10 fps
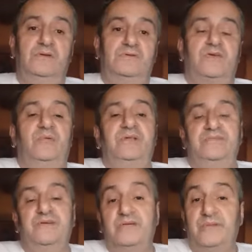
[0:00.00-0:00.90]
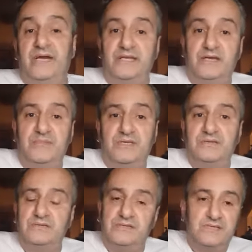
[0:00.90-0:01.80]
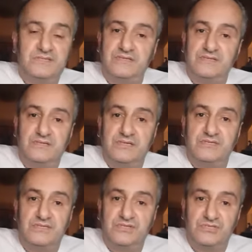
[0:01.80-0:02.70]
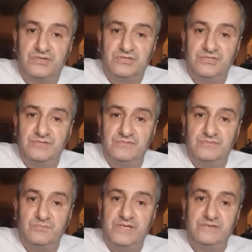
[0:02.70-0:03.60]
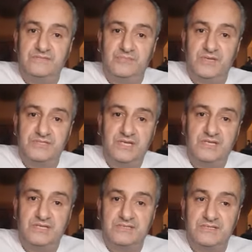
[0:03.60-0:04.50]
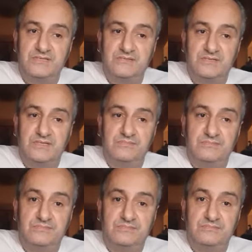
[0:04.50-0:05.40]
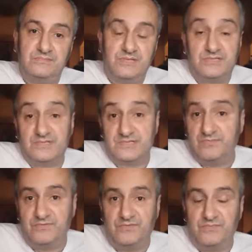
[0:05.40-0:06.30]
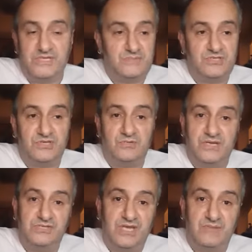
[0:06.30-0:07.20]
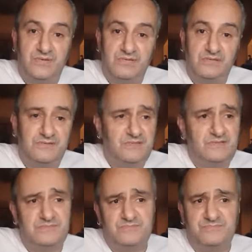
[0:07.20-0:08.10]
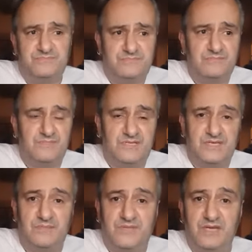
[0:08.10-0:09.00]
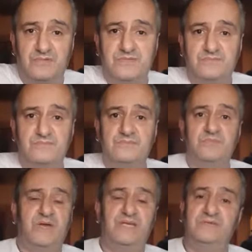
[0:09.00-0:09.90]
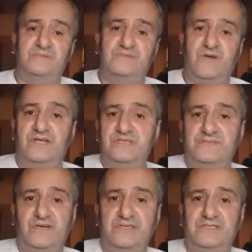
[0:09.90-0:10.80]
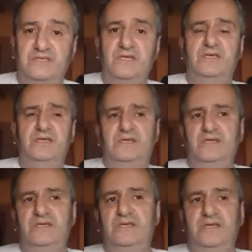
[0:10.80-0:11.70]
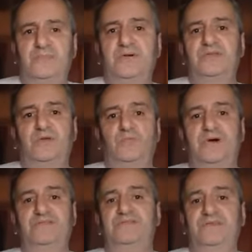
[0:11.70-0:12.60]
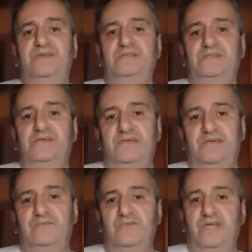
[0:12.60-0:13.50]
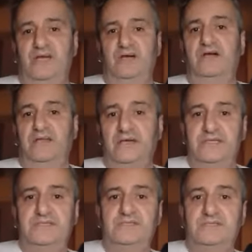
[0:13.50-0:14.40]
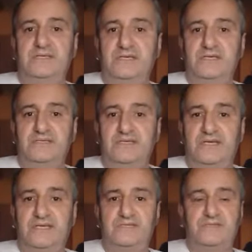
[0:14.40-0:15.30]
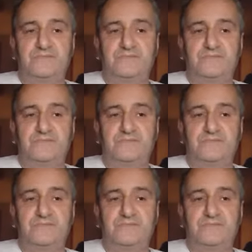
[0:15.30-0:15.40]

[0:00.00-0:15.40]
so when you think about it, I mean, it's it's an astonishing win for Martinez. It's it, as I said before, it makes him a two weight champion. I think he's he's up there with Spain's finest fighters. But the one thing that it, it really highlights is that